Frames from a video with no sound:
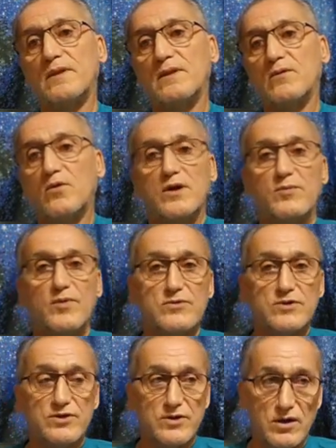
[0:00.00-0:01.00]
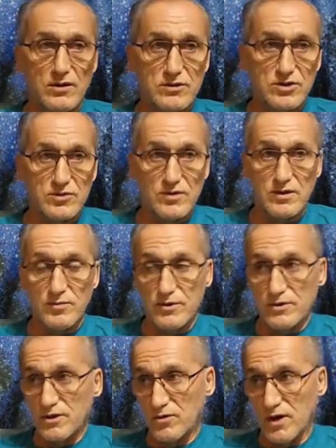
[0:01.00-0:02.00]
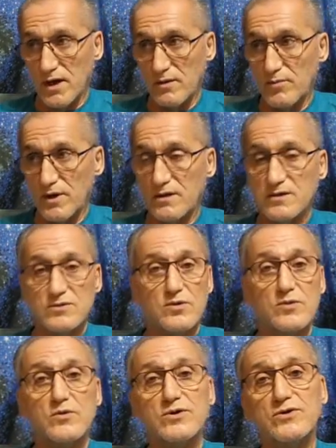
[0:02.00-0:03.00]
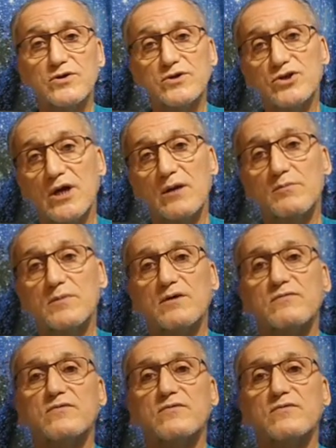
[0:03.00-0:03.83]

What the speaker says: What about your culture? What about your grandparents? What were you ashamed of?